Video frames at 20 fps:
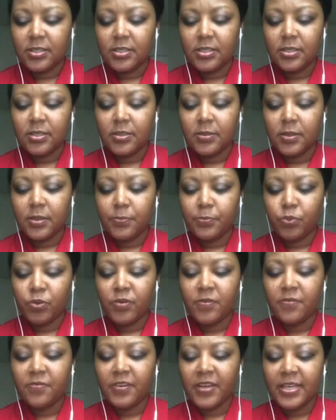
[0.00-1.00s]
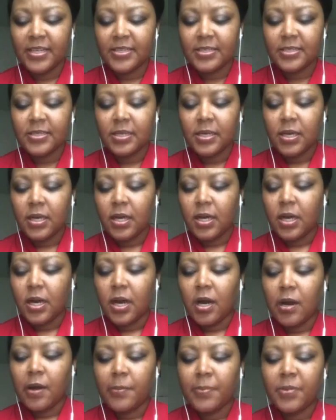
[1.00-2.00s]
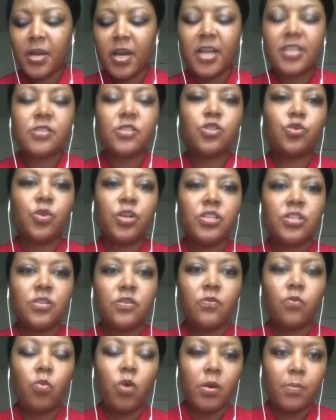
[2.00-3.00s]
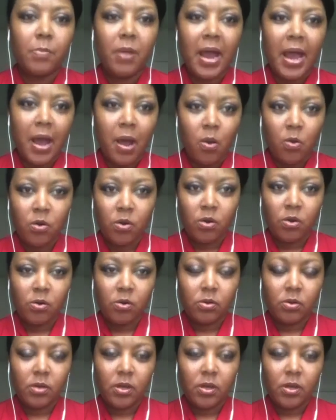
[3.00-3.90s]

to prevent concentration of one power.